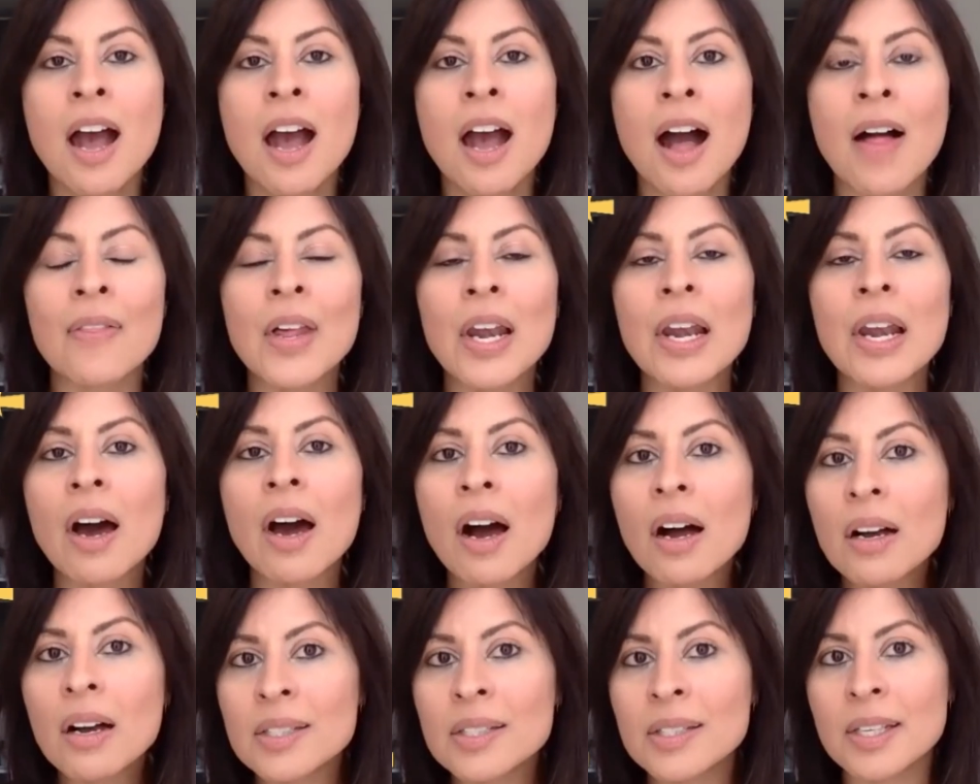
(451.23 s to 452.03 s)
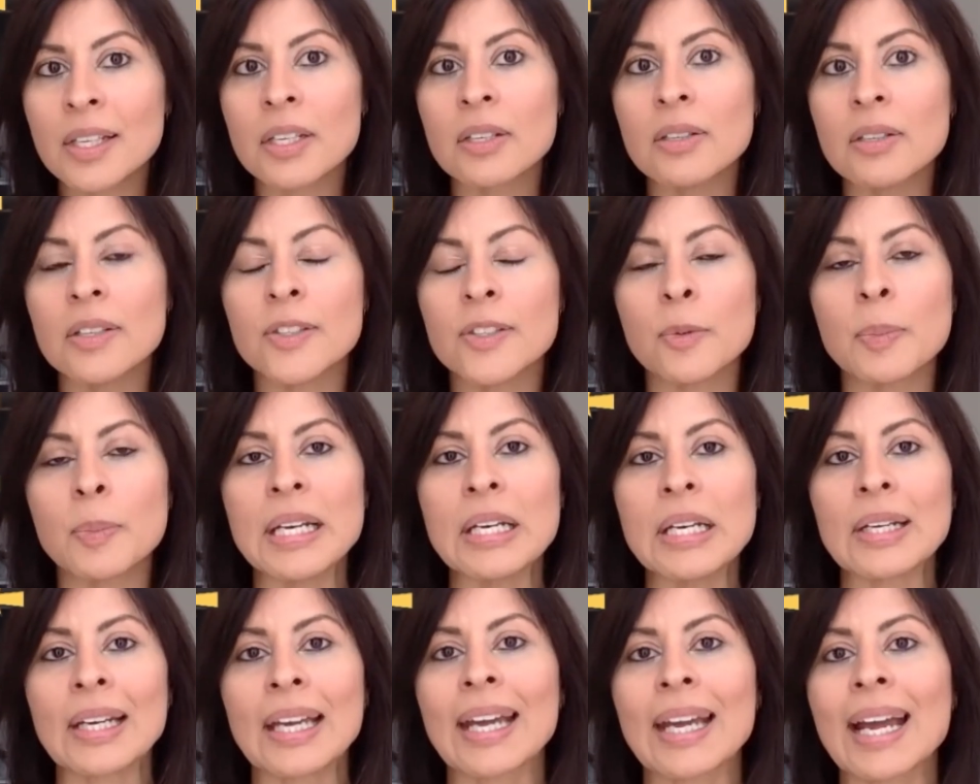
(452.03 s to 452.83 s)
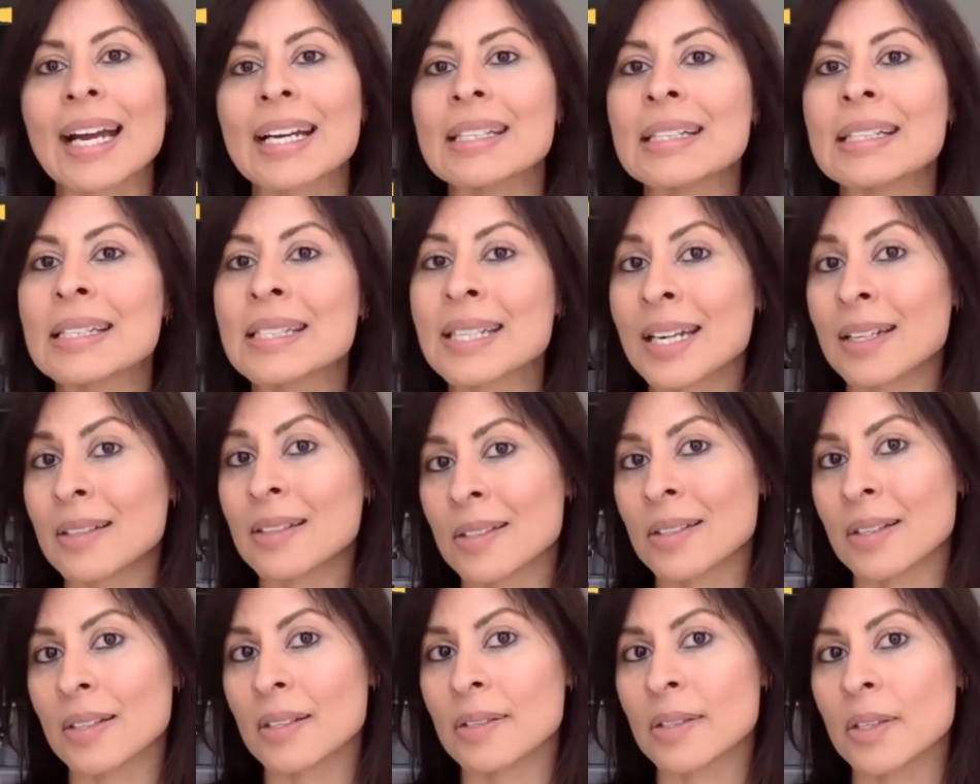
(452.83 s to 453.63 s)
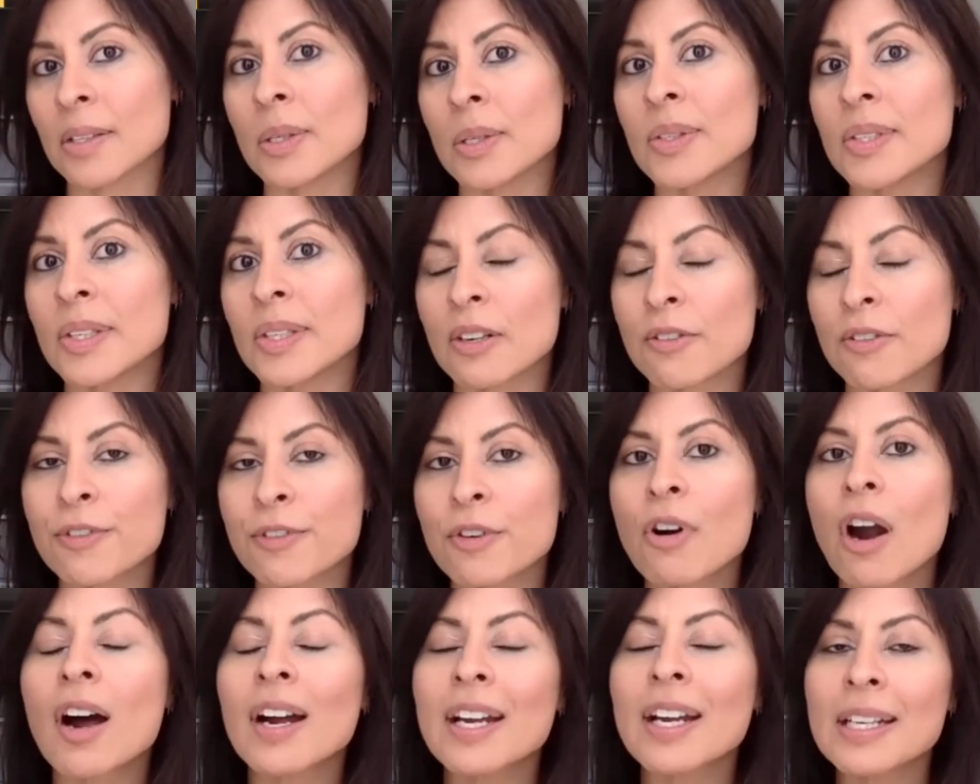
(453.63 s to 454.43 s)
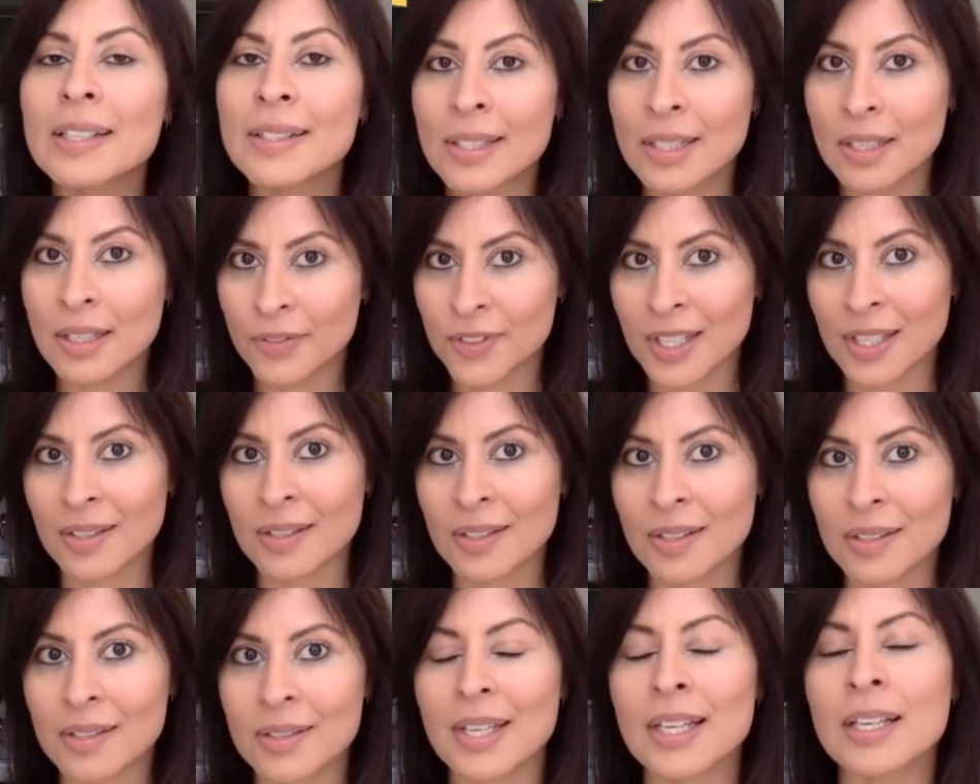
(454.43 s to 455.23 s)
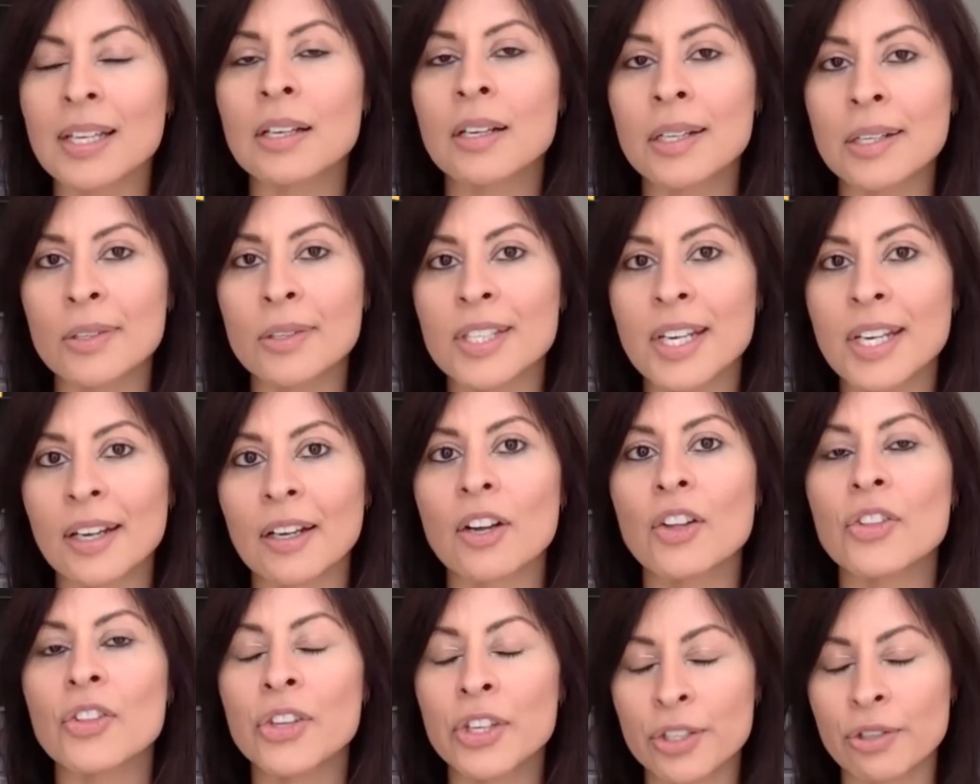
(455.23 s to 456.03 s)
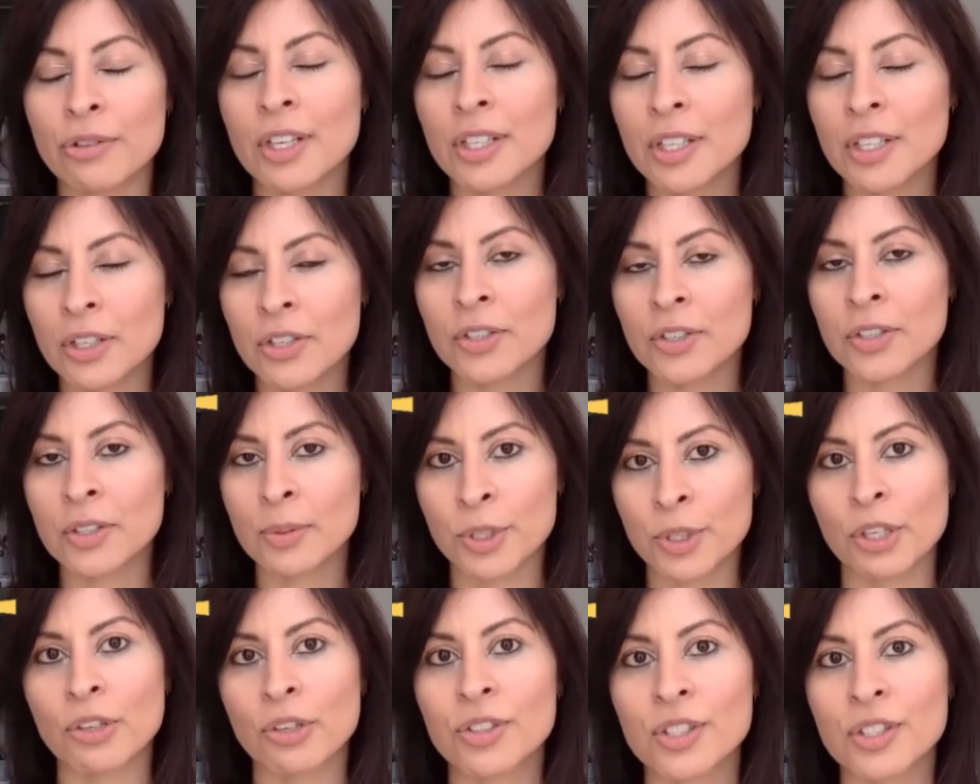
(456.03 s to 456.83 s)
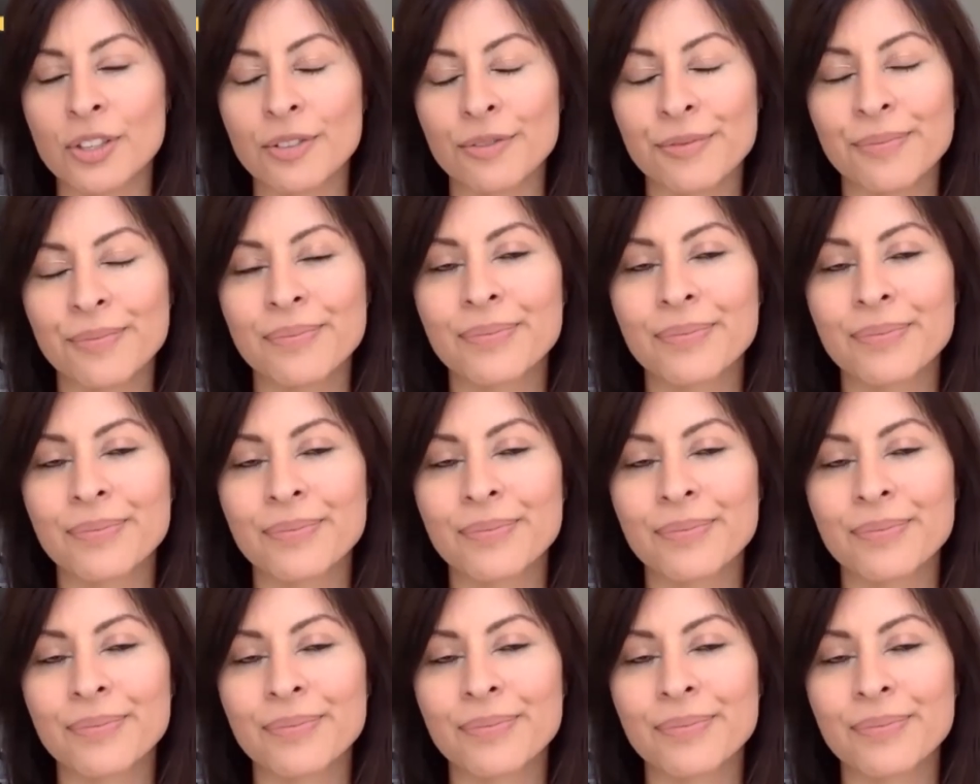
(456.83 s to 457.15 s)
And the last thing you need to be looking at is tenses, so using a variety of tenses, including the dreaded subjunctive.